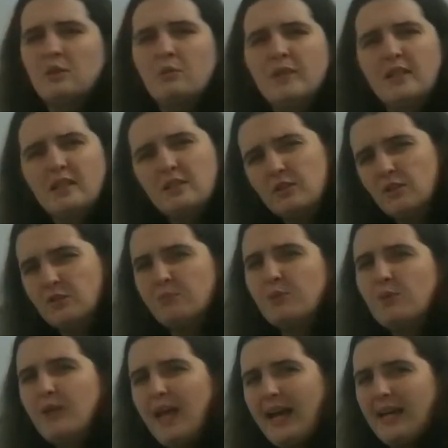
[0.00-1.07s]
when it's a
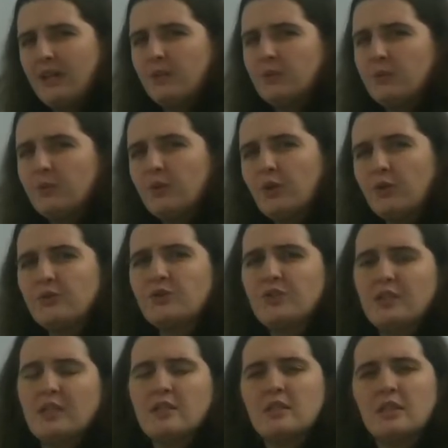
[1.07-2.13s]
small angle, cos
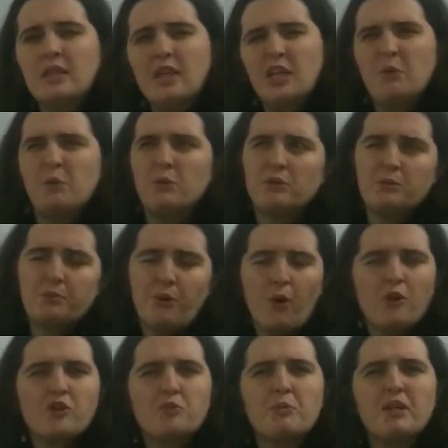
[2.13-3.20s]
theta equals
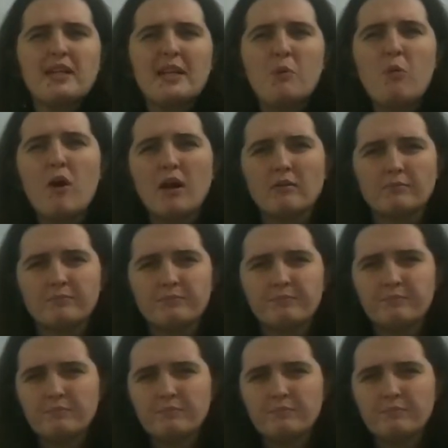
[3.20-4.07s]
approximately 1.